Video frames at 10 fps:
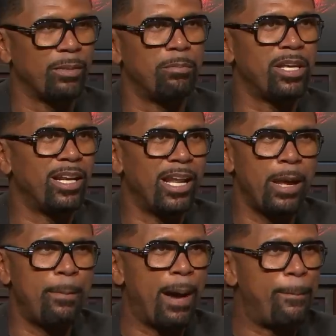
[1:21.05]
being
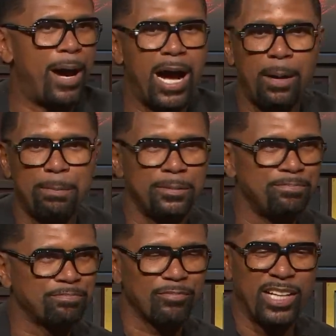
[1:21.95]
led by Pop
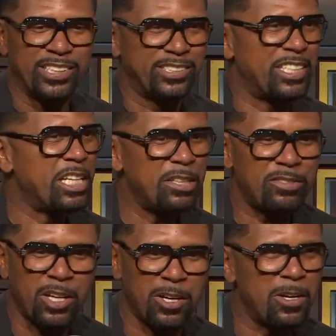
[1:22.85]
and Steve
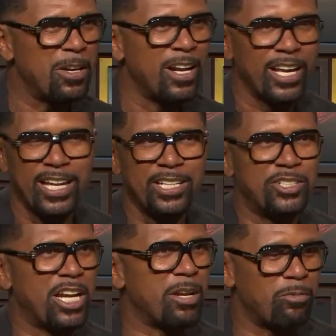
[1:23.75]
Kerr and
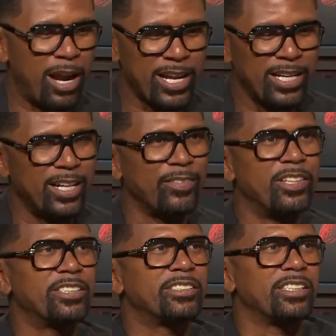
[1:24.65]
Jay Wright,
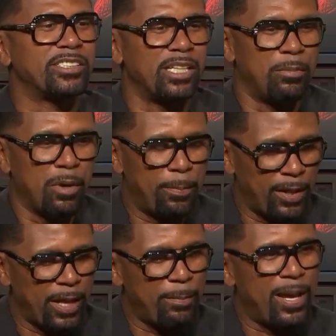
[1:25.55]
this is a summer of
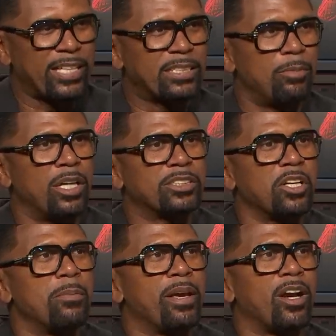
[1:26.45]
playing basketball that's going
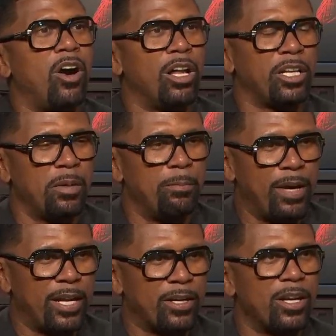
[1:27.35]
to make all of them
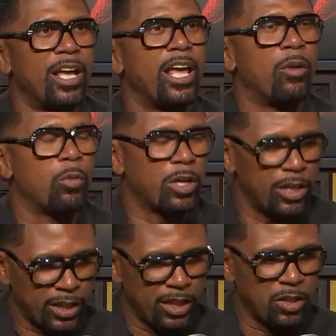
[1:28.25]
better, and we're going
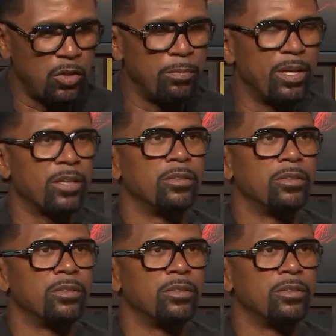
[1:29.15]
to get a gold medal.